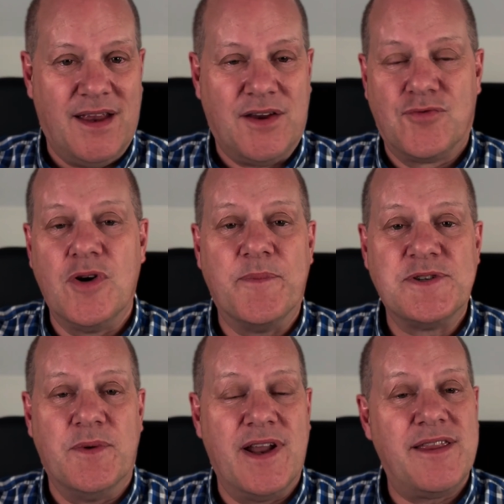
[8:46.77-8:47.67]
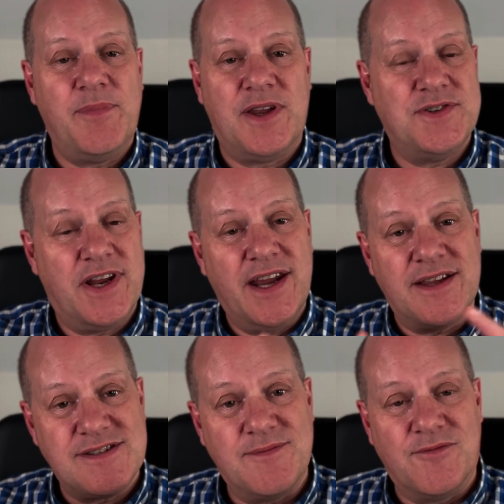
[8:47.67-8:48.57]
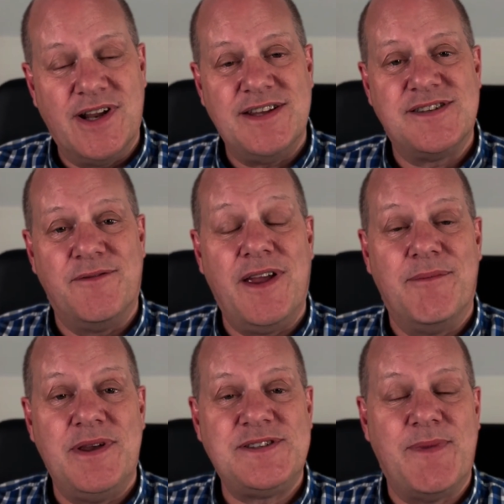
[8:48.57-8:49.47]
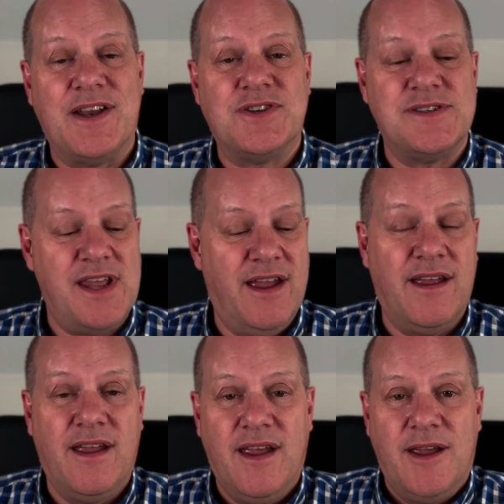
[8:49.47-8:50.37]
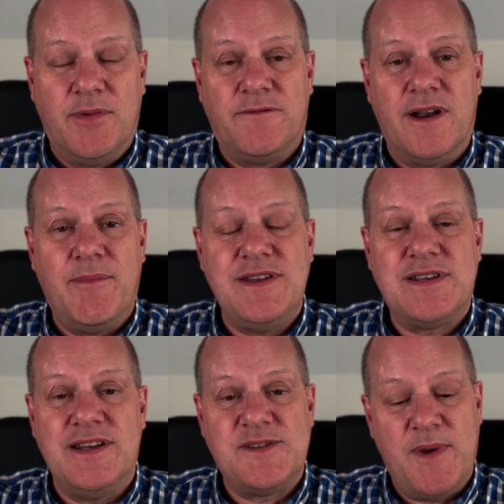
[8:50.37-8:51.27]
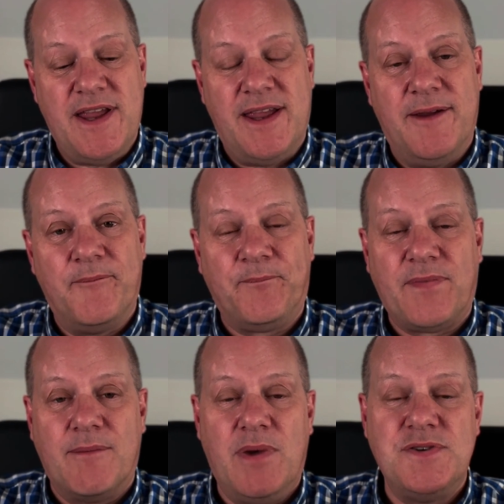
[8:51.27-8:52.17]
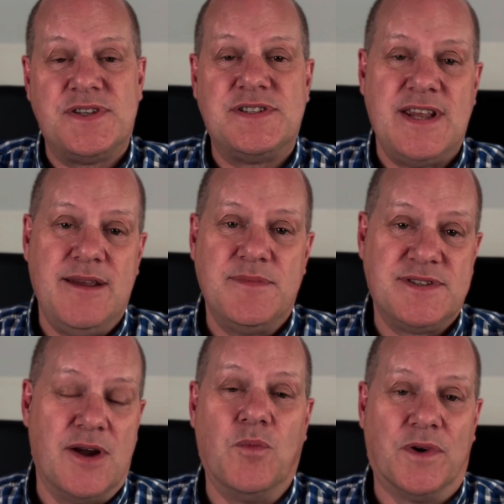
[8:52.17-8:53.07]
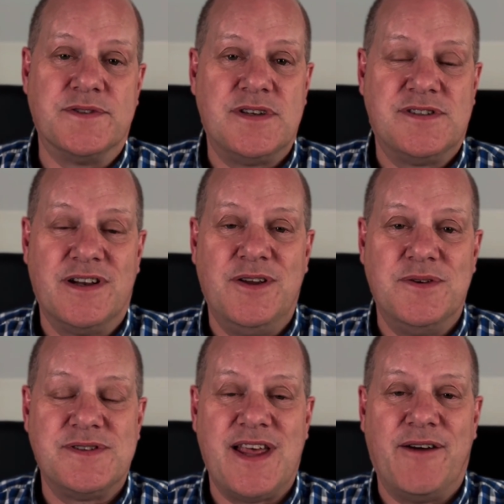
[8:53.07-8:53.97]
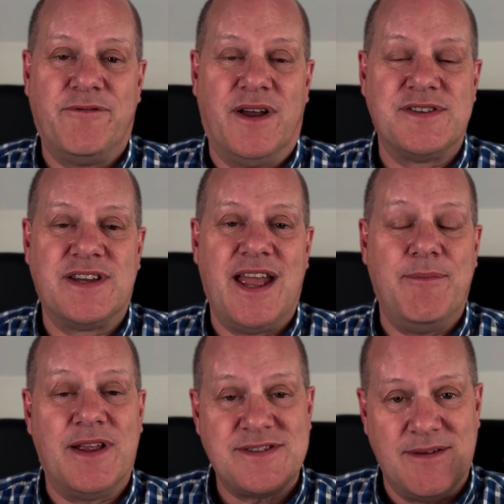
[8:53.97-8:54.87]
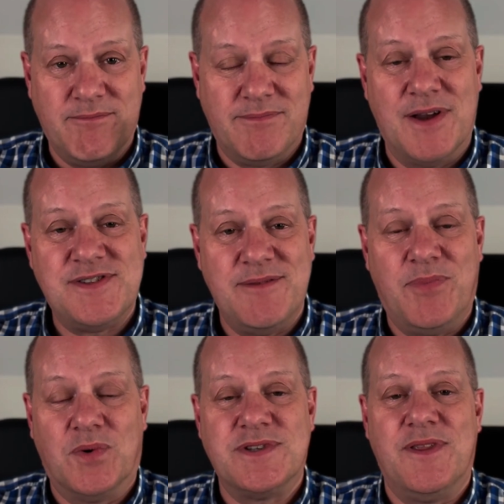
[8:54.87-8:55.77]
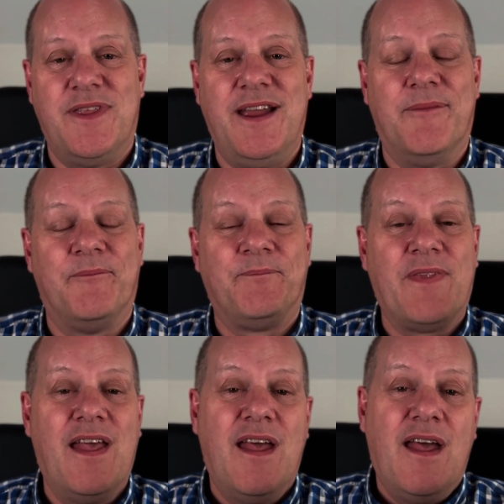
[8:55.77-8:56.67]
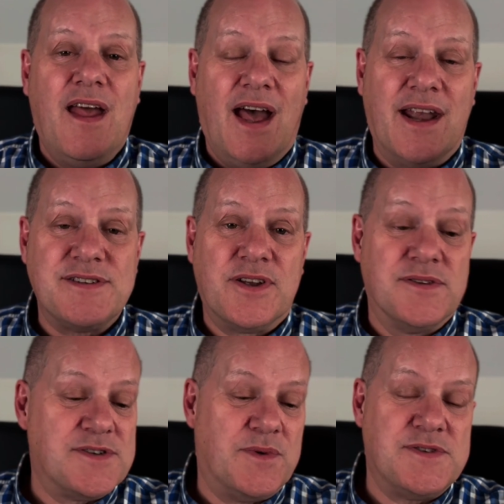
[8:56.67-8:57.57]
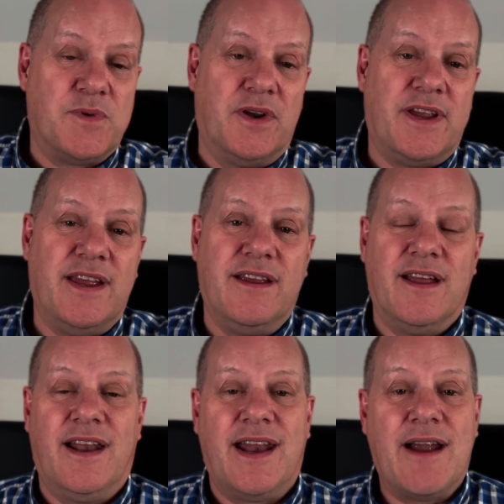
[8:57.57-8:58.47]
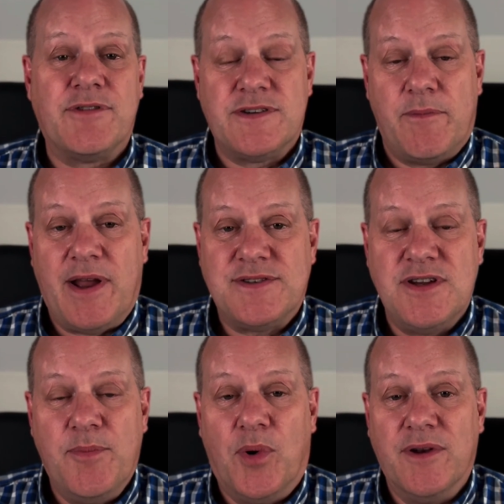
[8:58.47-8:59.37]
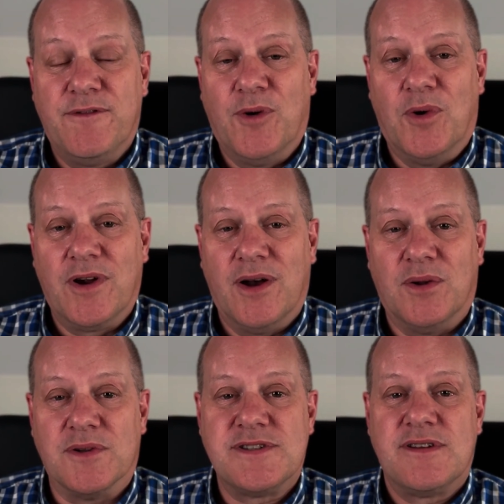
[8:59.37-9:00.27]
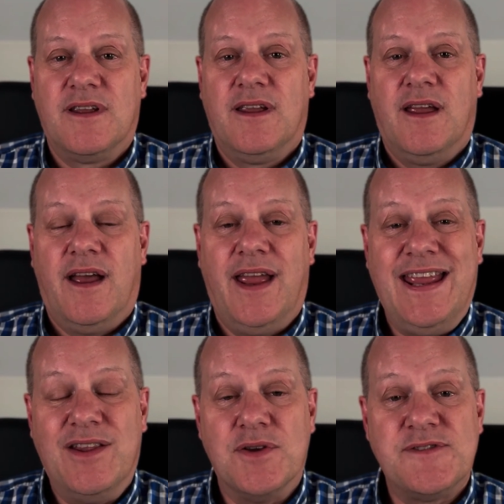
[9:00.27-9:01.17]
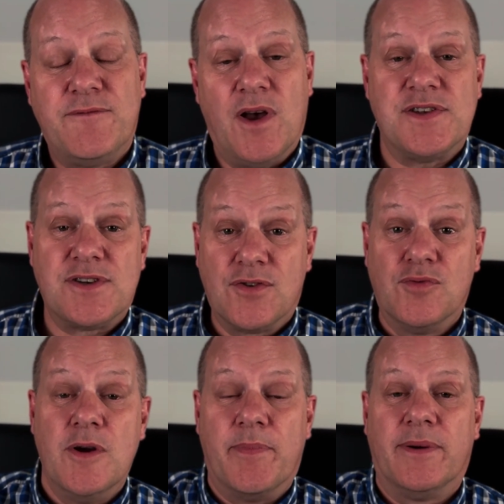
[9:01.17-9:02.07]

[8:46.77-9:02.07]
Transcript: group to another, because you're going to get some really severe mismatches here. But fundamentally speaking, most teams don't want to lose that first game. That's the most important thing. And as a consequence, we're looking at an average of about 2.4 goals in those first group